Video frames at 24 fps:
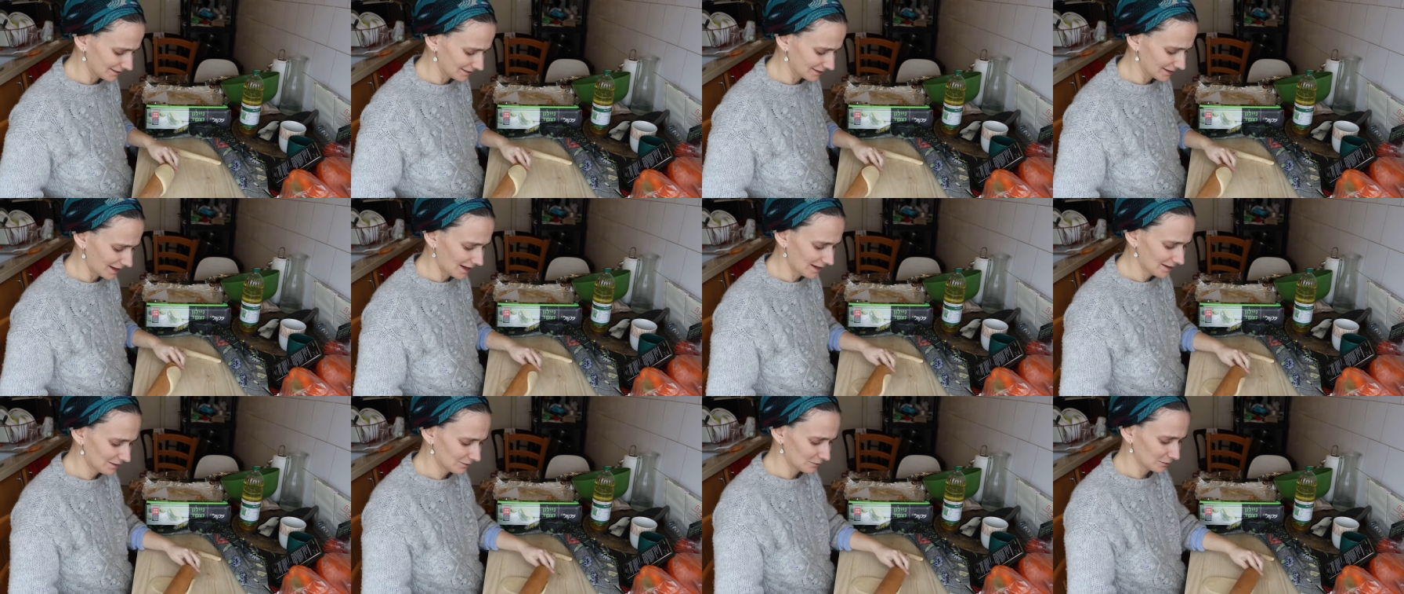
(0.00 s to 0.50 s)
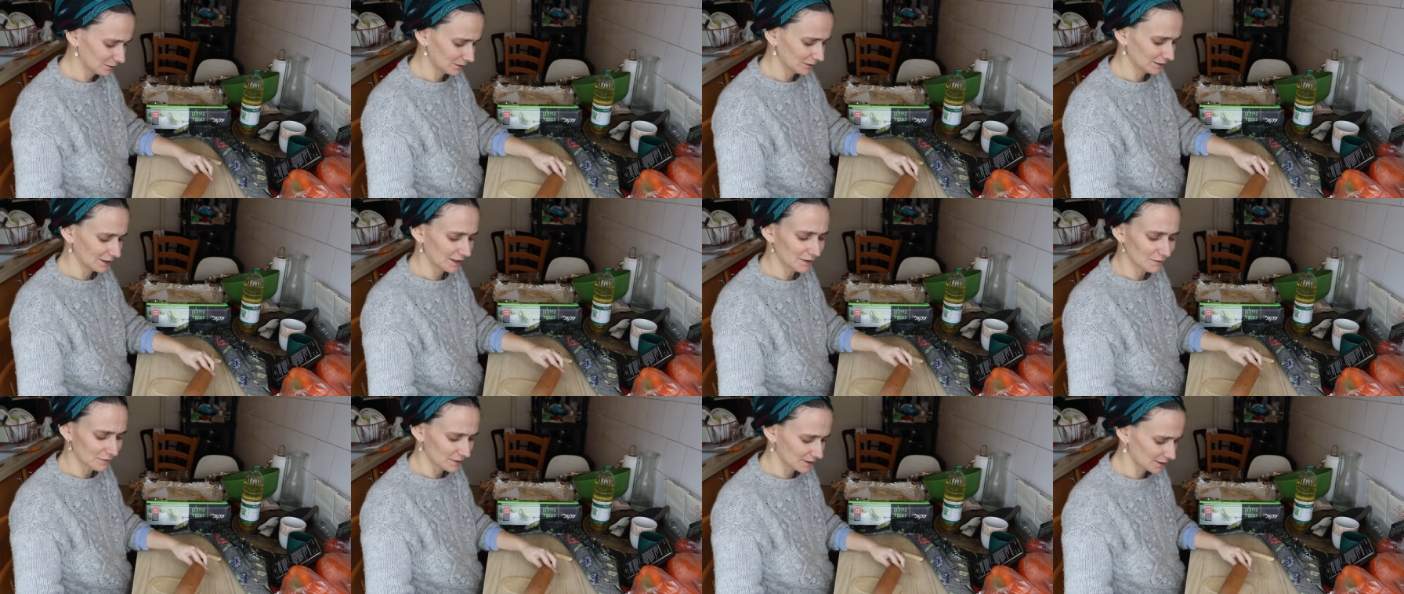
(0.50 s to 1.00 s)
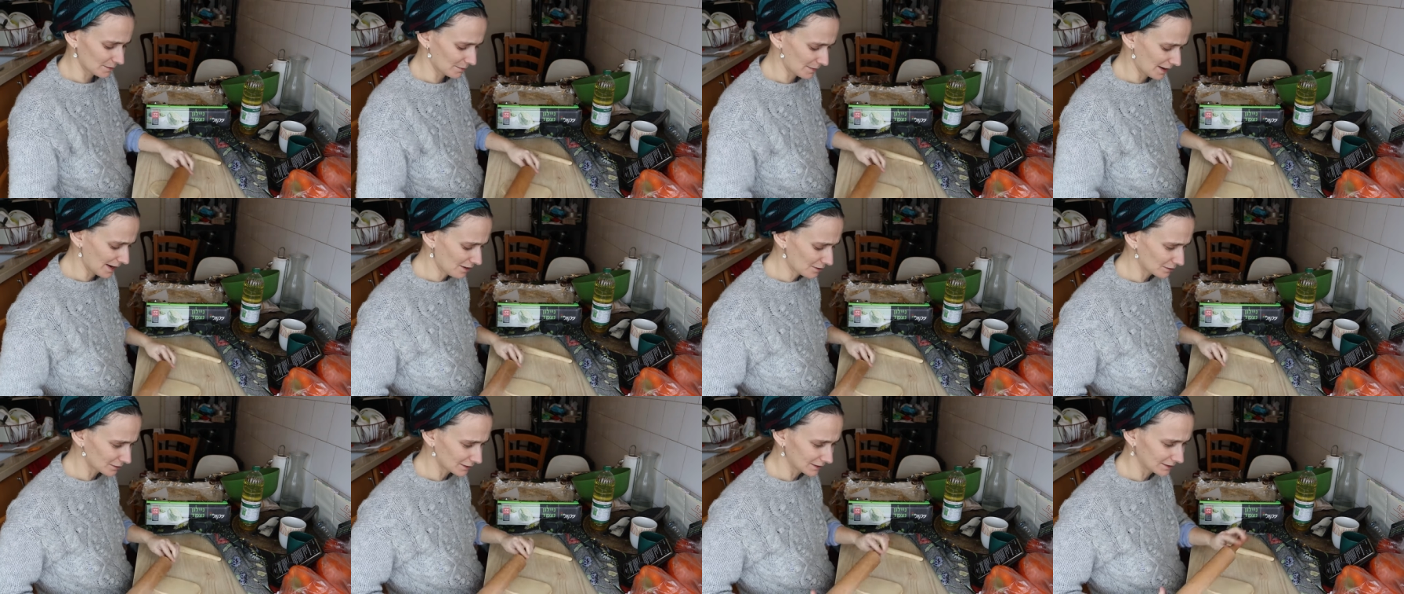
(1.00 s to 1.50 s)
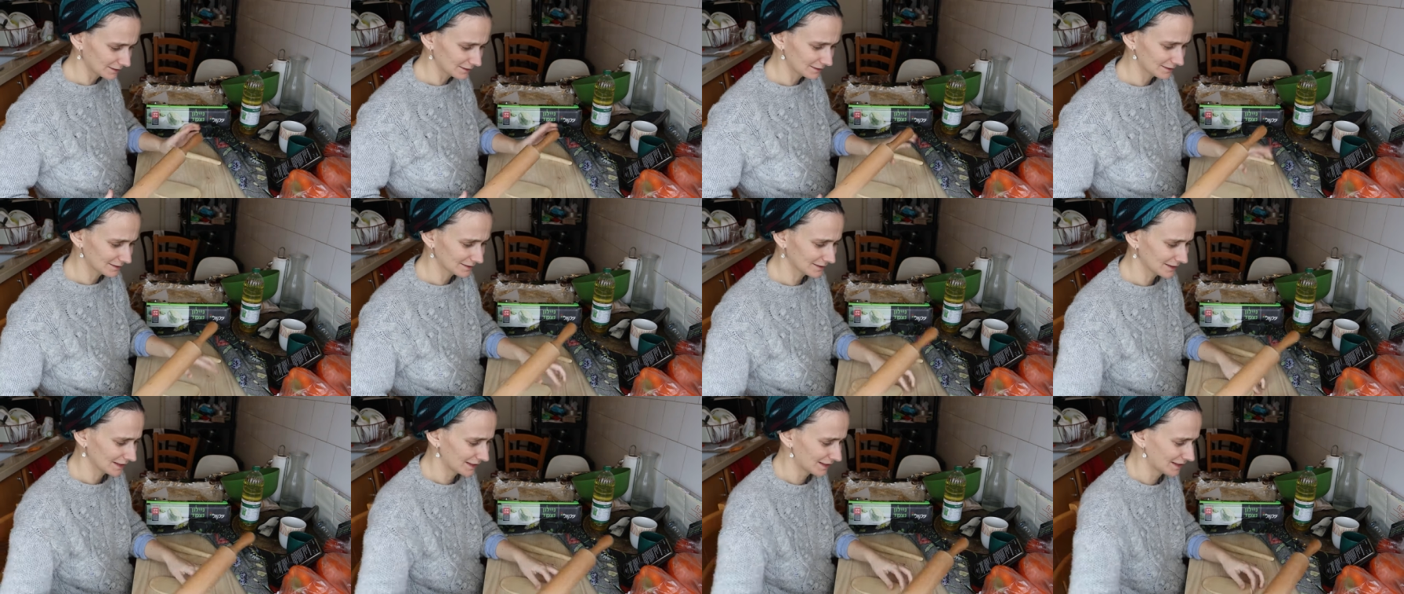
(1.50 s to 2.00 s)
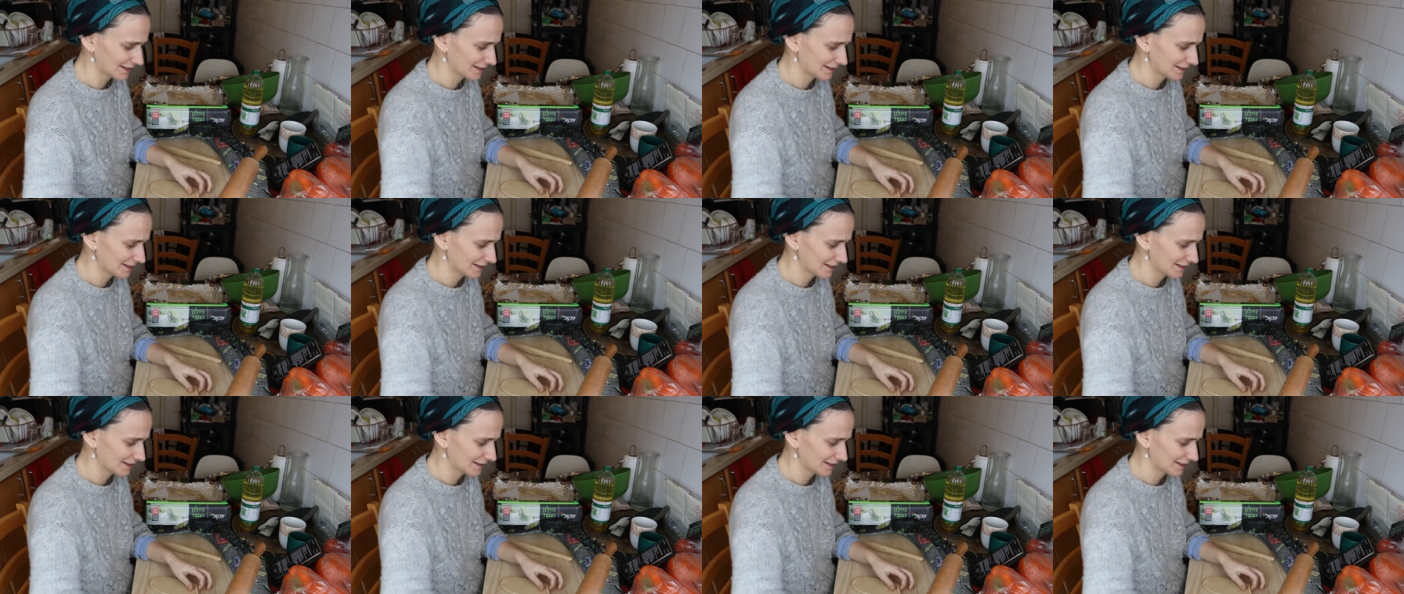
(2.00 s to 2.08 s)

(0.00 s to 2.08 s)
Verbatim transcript: not what life is about. And